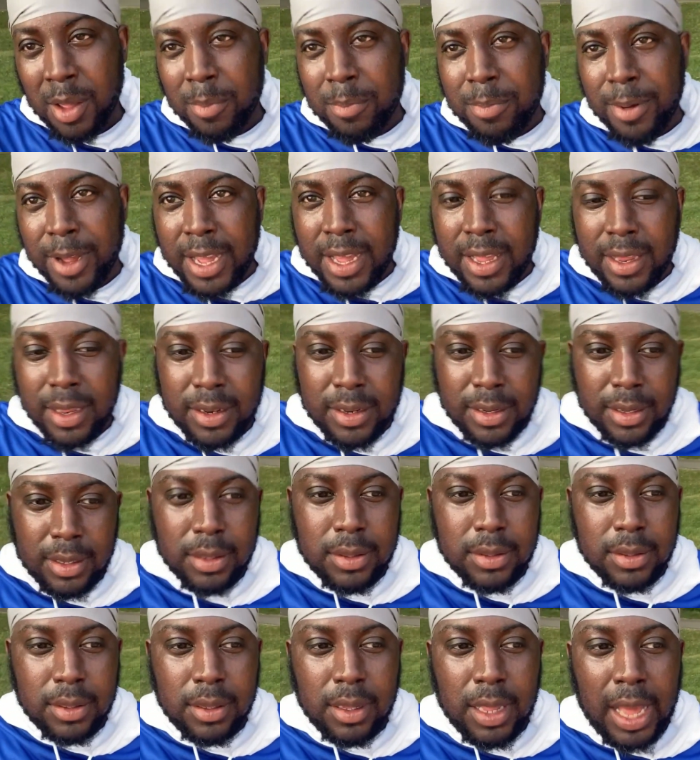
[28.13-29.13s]
But
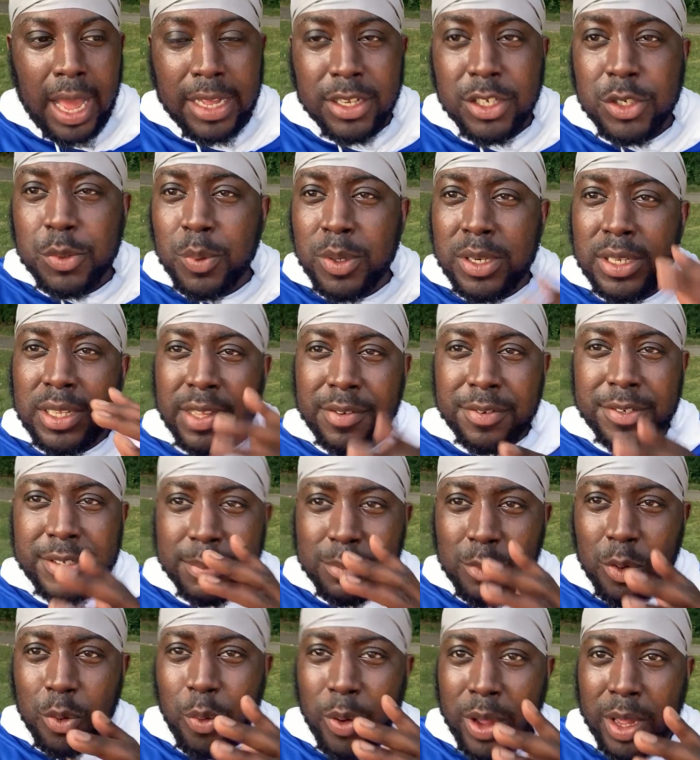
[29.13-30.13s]
I just want to give
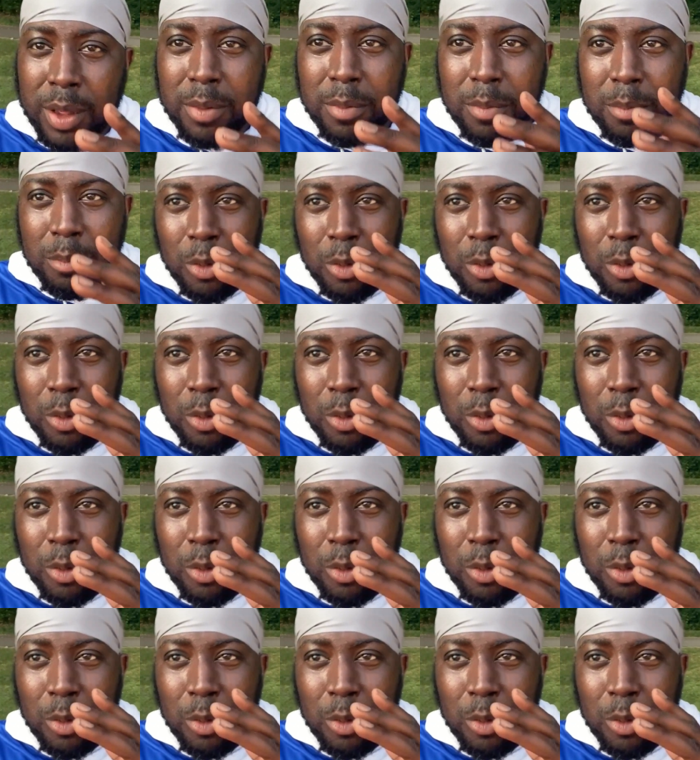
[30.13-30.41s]
some quick